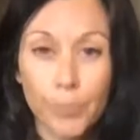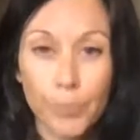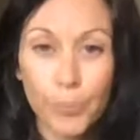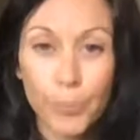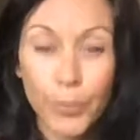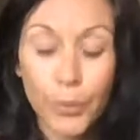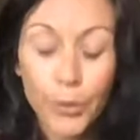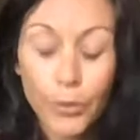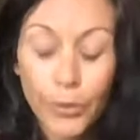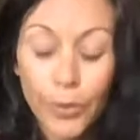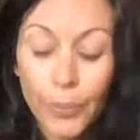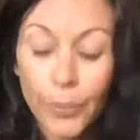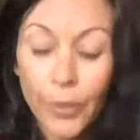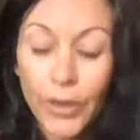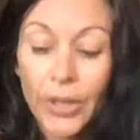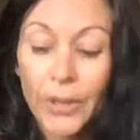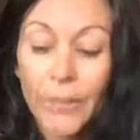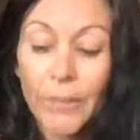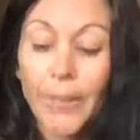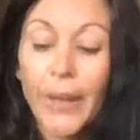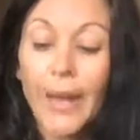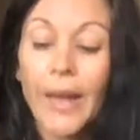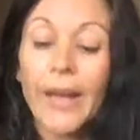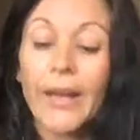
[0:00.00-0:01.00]
boot the body
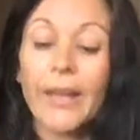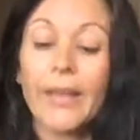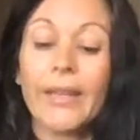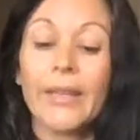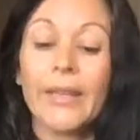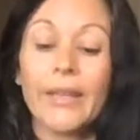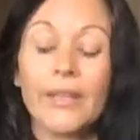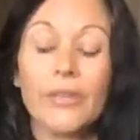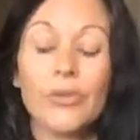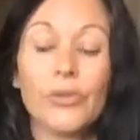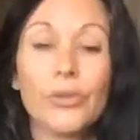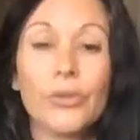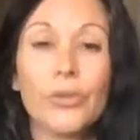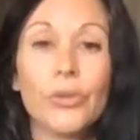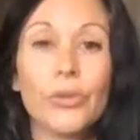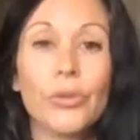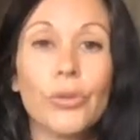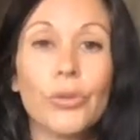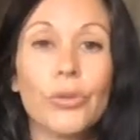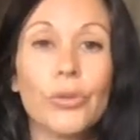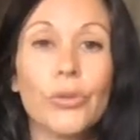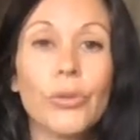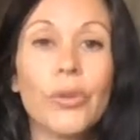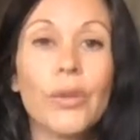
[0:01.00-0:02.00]
back
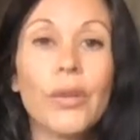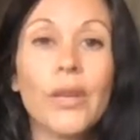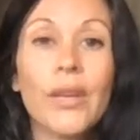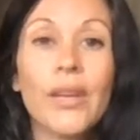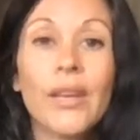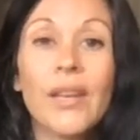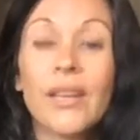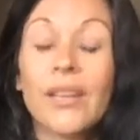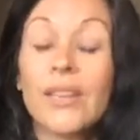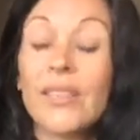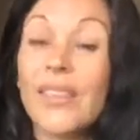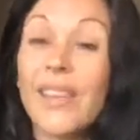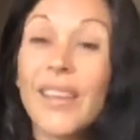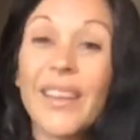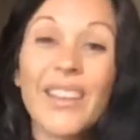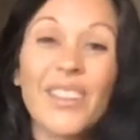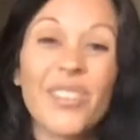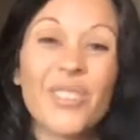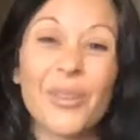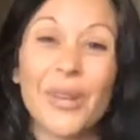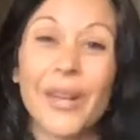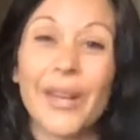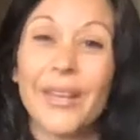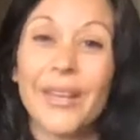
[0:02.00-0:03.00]
into
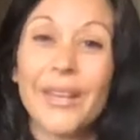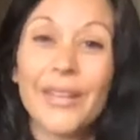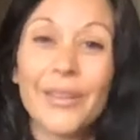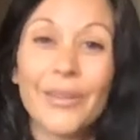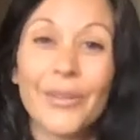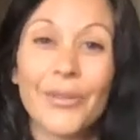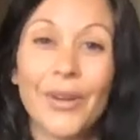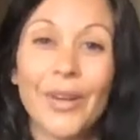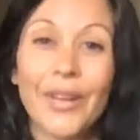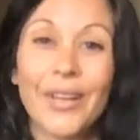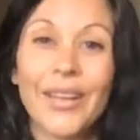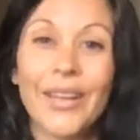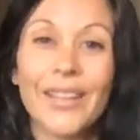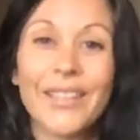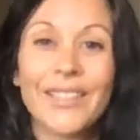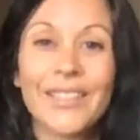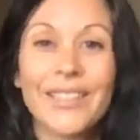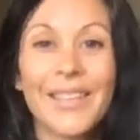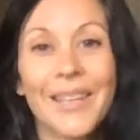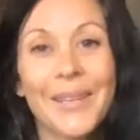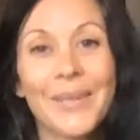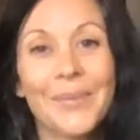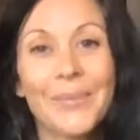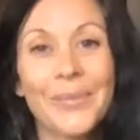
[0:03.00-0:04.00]
creating a great night's
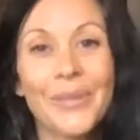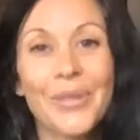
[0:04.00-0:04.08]
sleep.